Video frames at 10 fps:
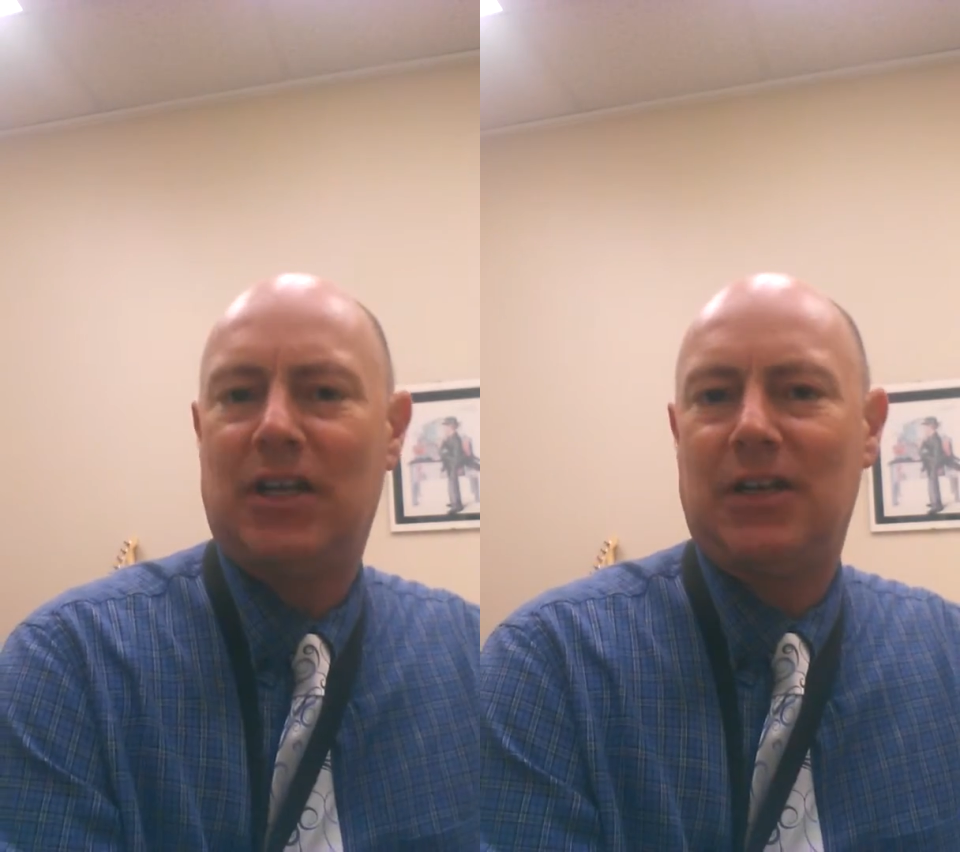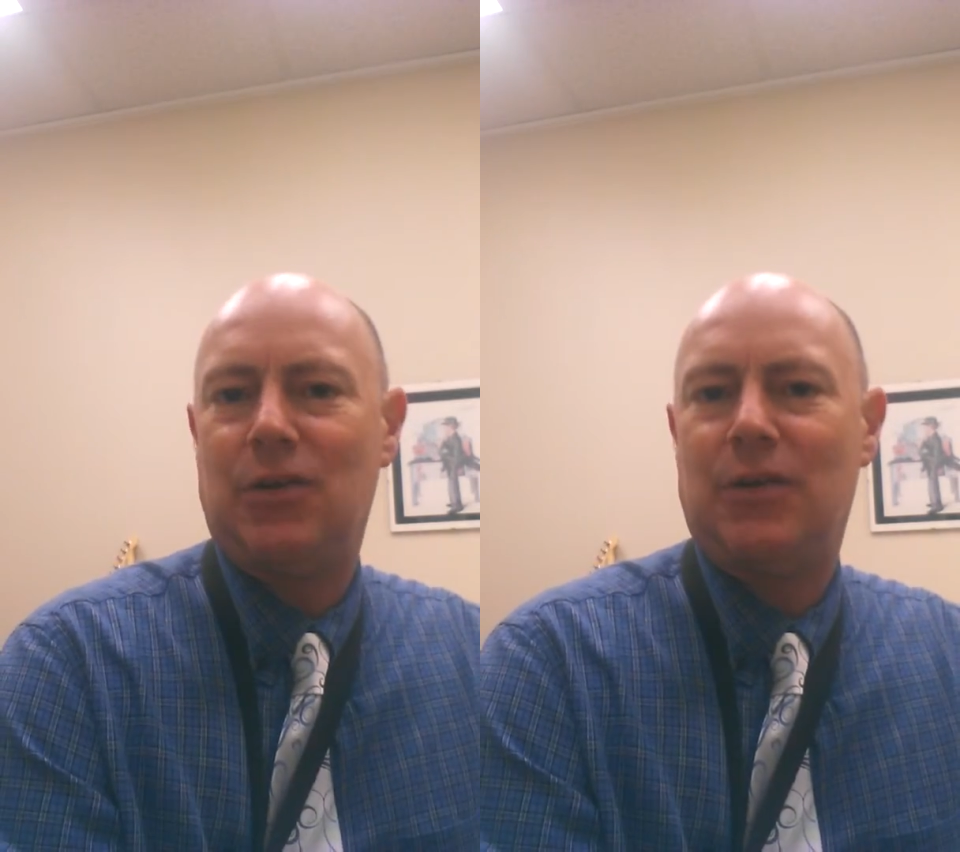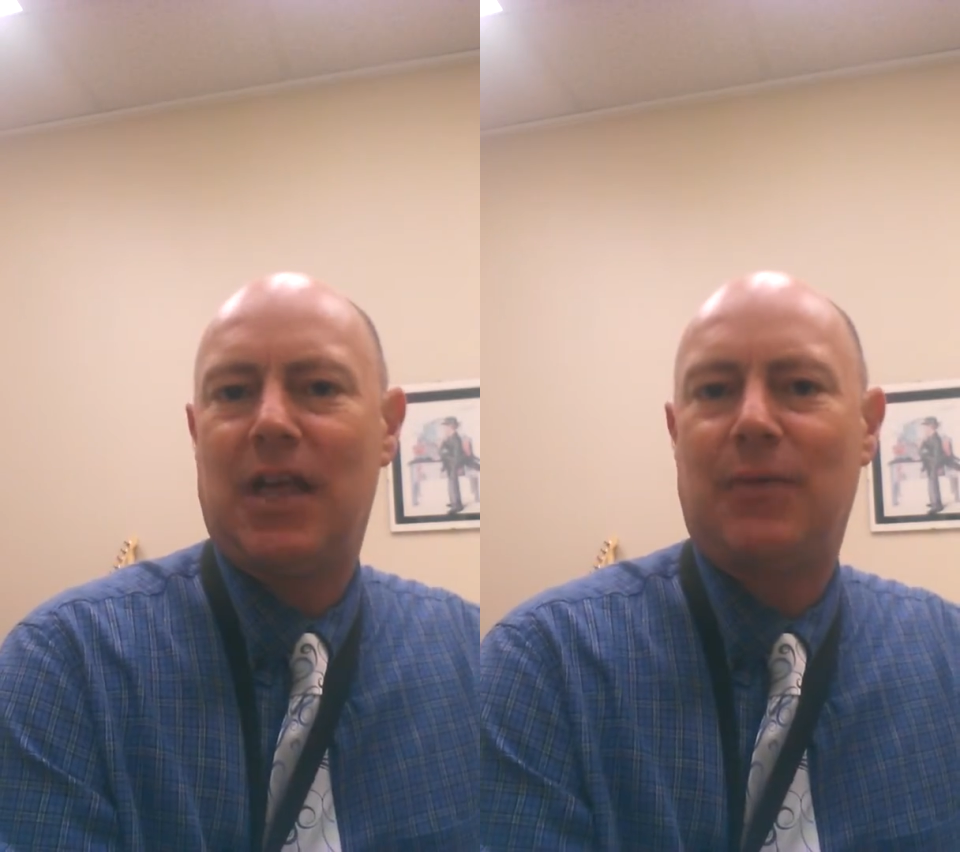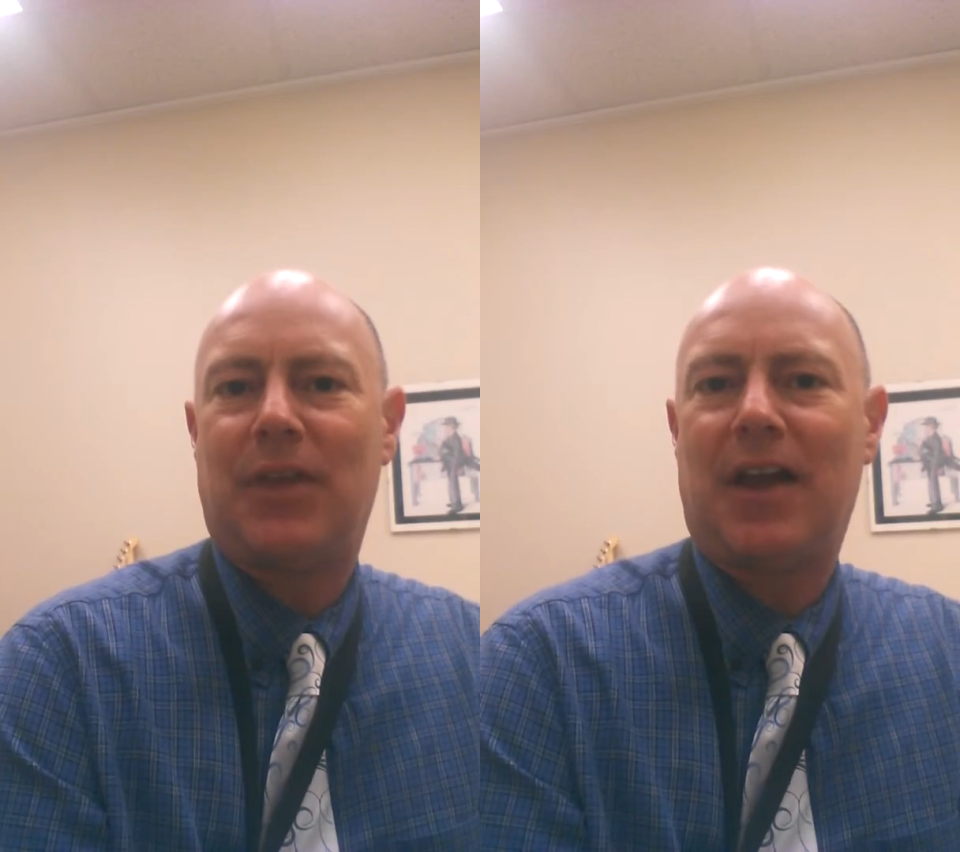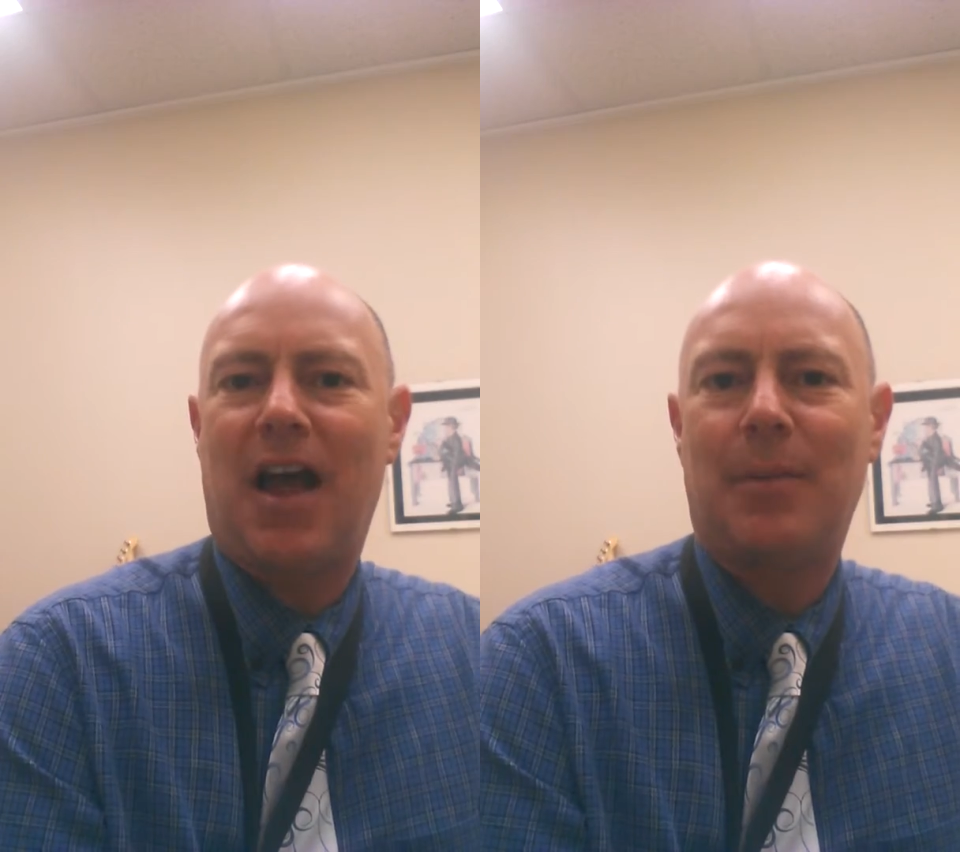You can do that with
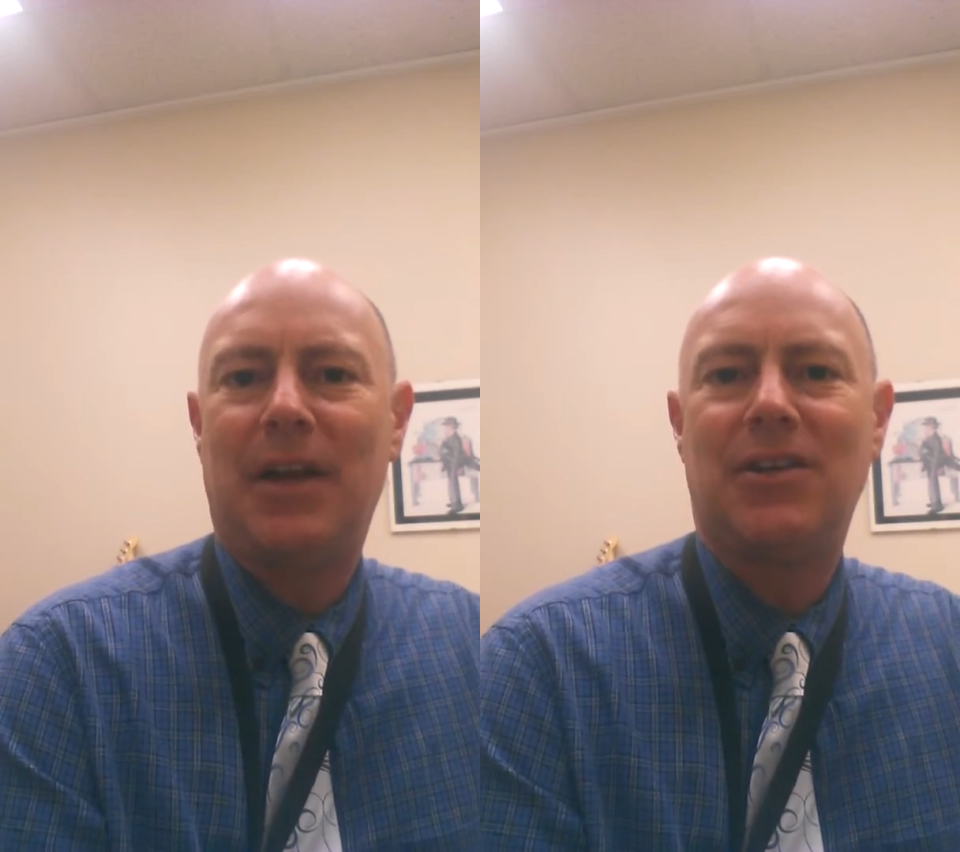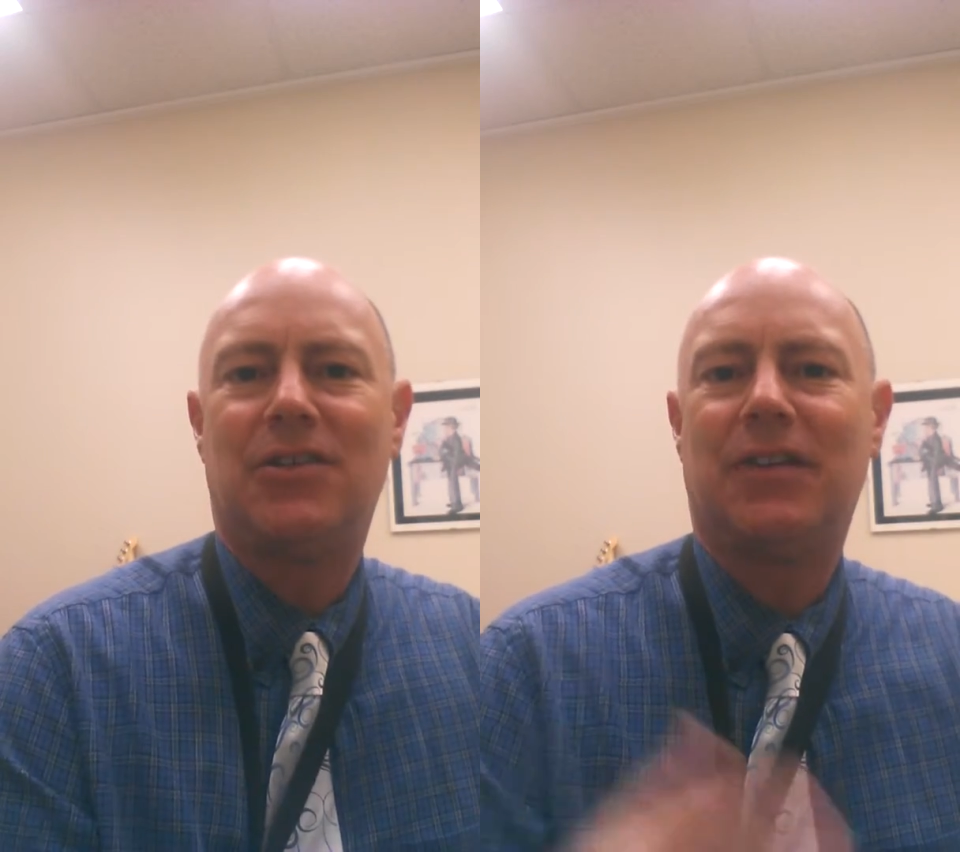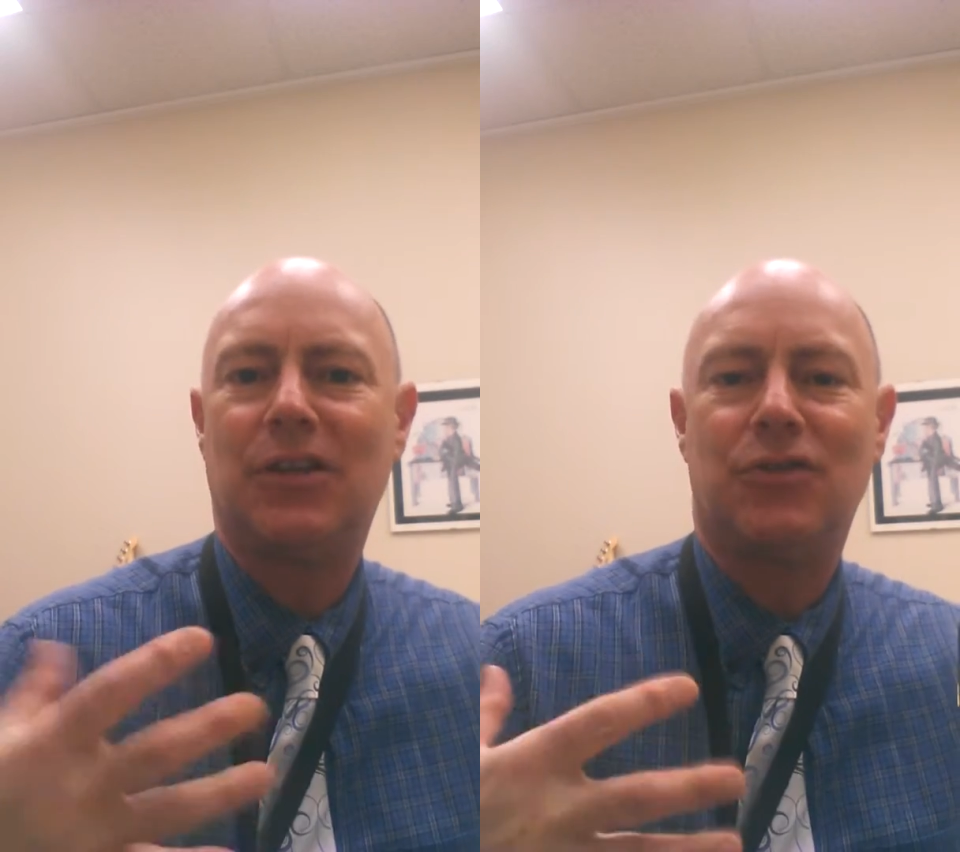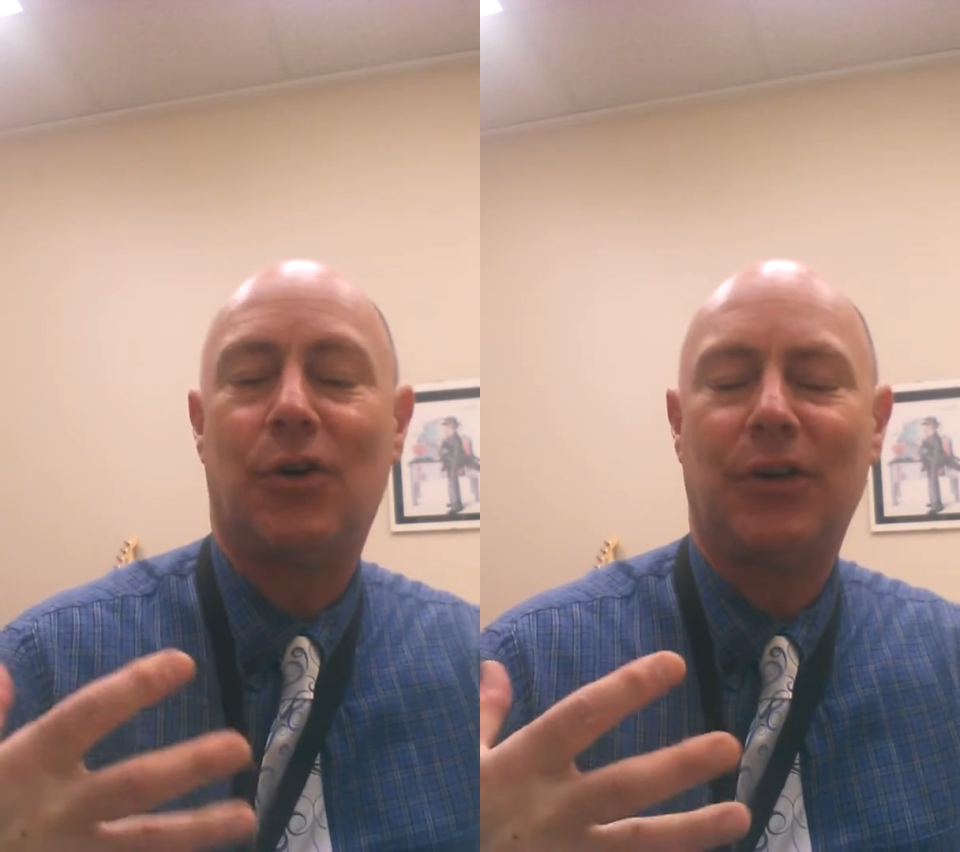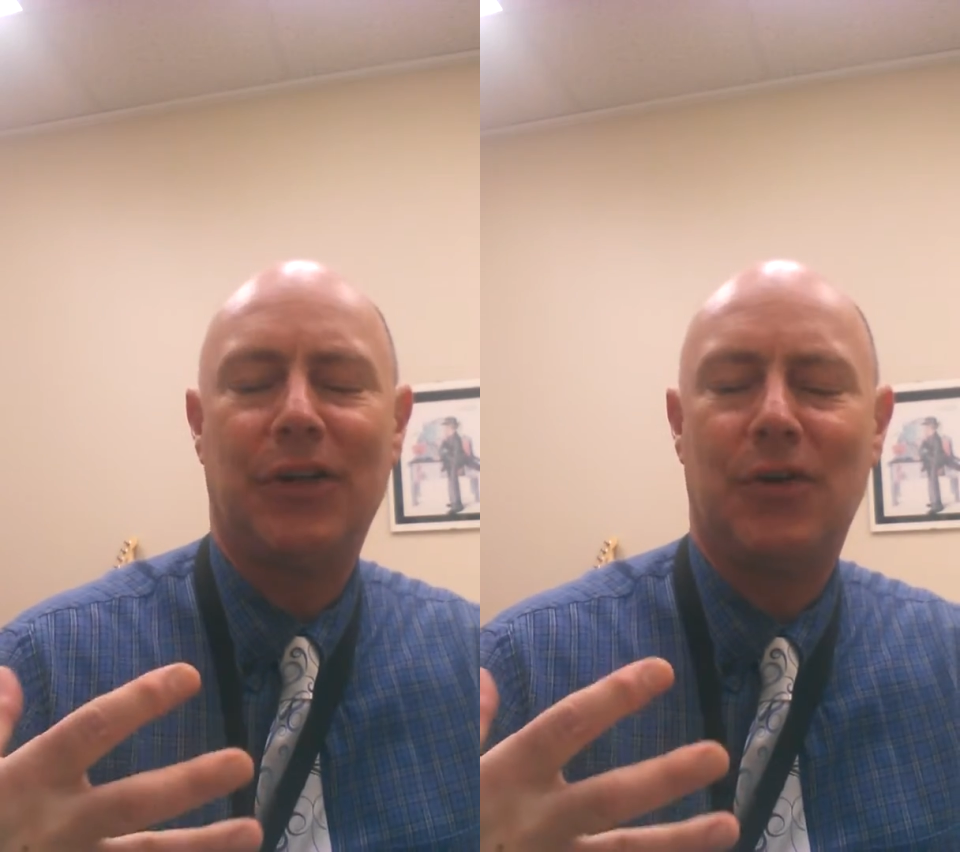a combination of controlling